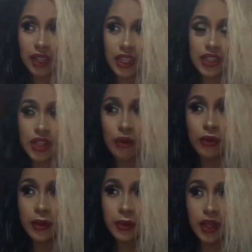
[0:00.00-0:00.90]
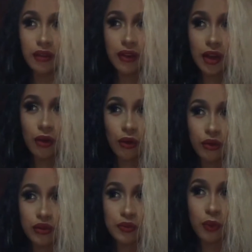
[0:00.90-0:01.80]
I don't want to be around
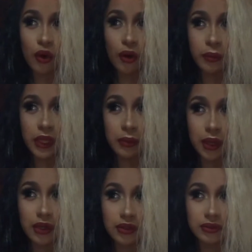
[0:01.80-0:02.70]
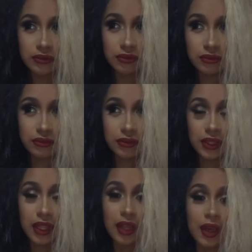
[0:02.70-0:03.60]
all those poor people.
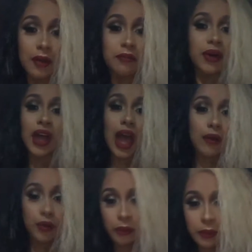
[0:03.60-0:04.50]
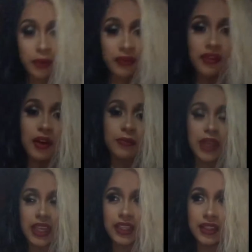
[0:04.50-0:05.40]
But I will be
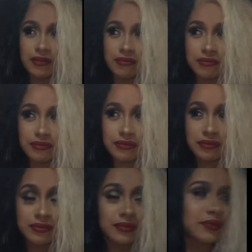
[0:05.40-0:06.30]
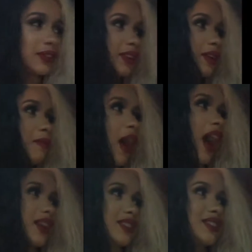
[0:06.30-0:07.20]
performing. My
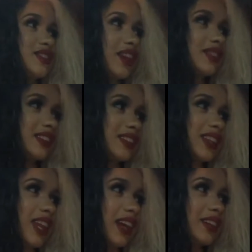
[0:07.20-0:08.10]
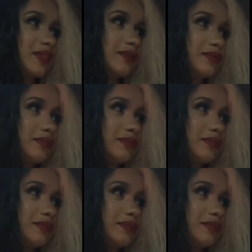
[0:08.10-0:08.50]
accent sucks, doesn't it?